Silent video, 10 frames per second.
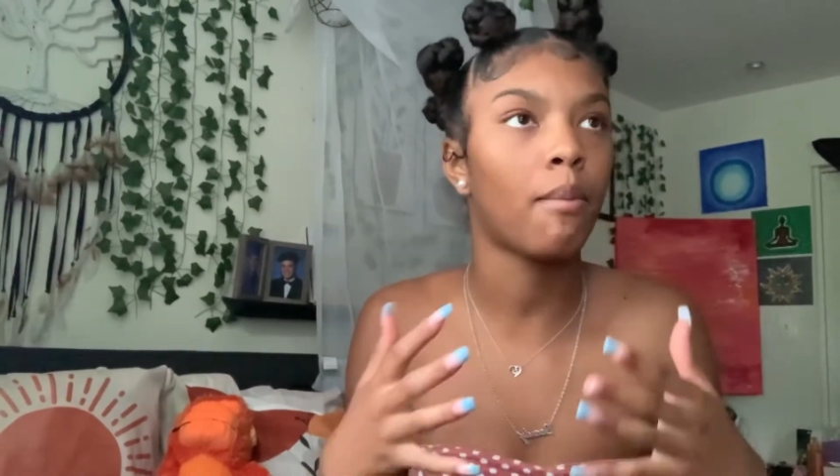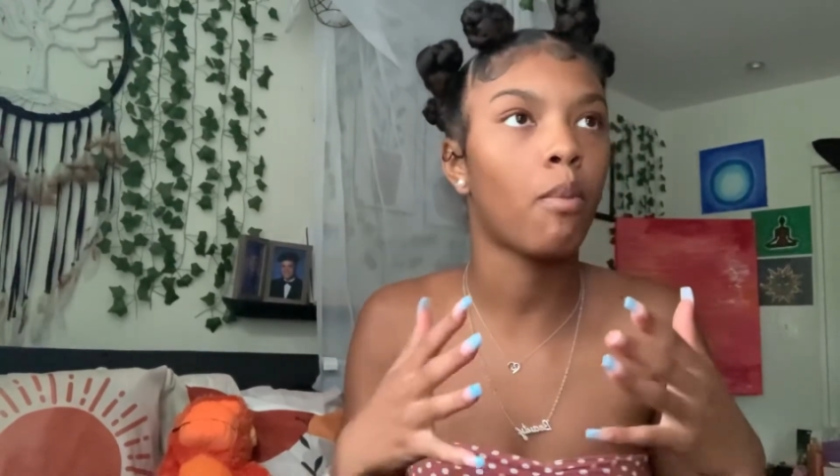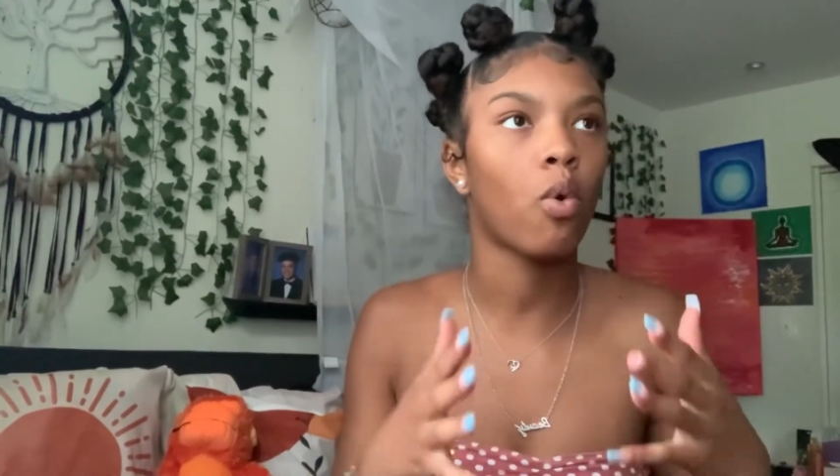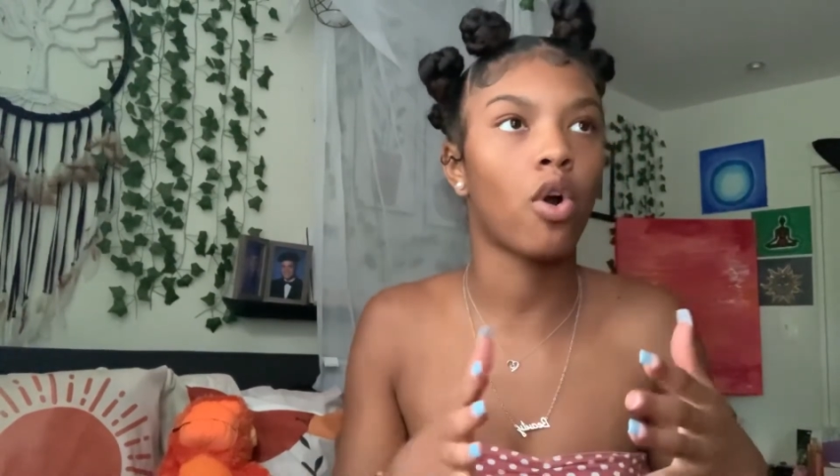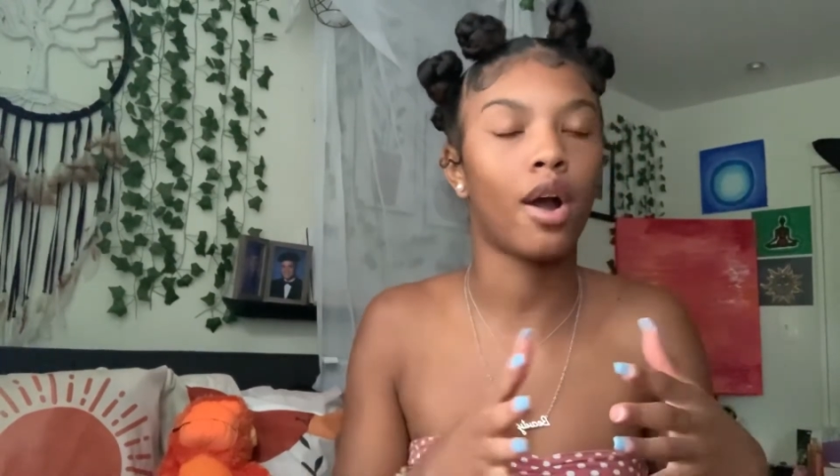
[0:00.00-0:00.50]

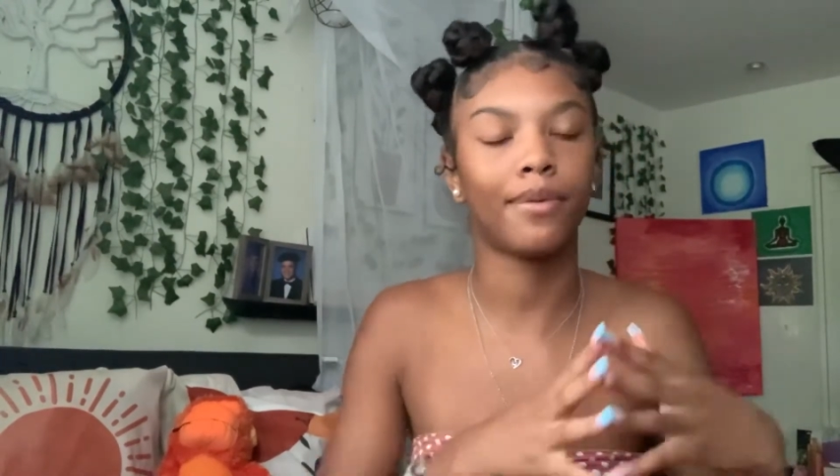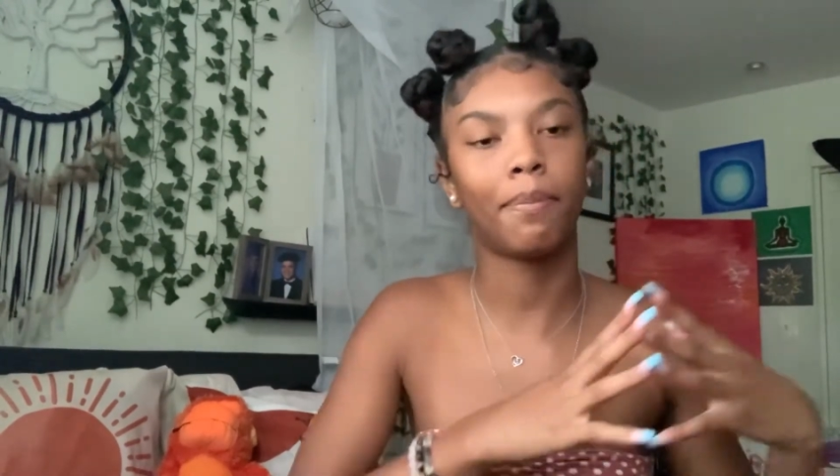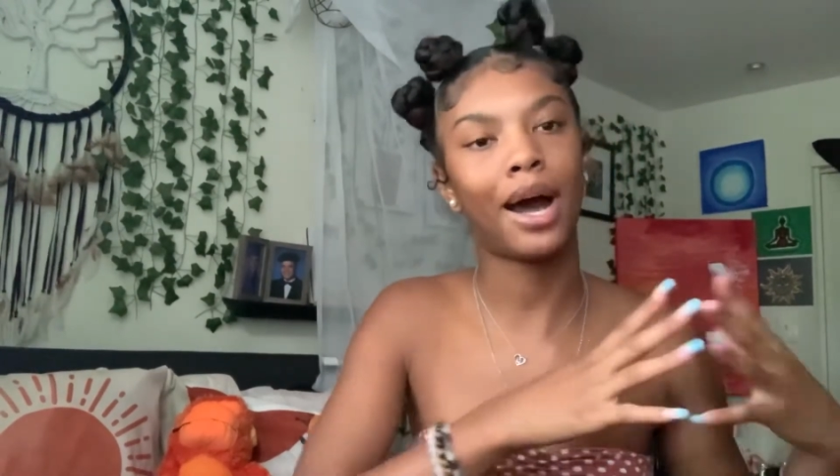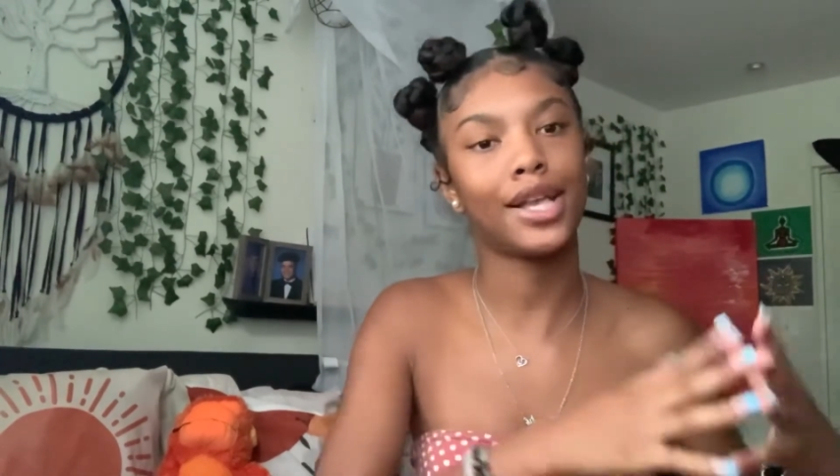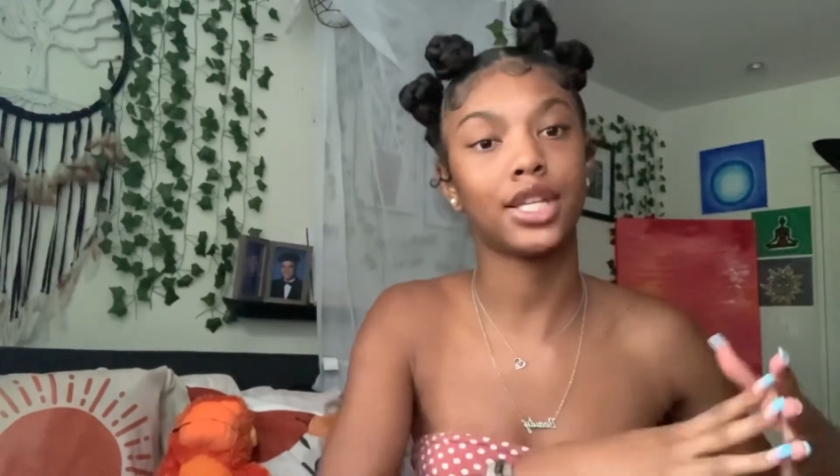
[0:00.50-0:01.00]
more of a
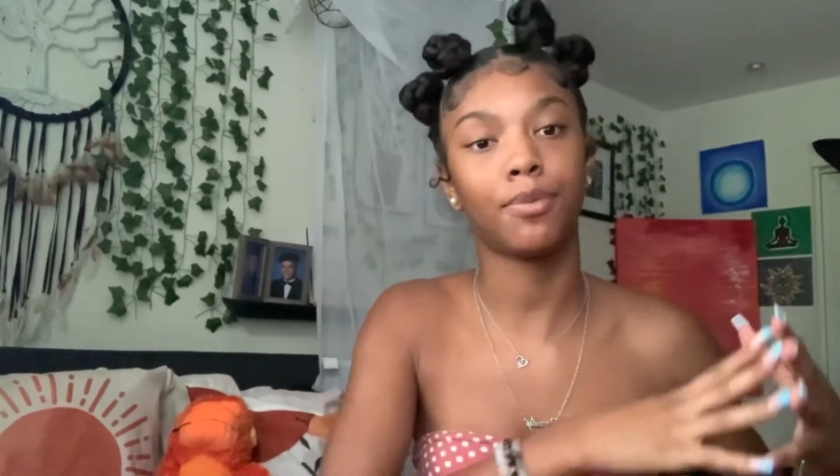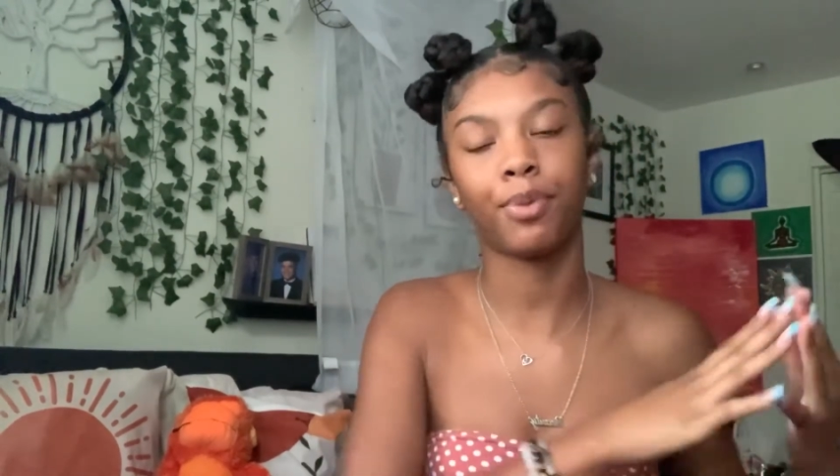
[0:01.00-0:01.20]
positive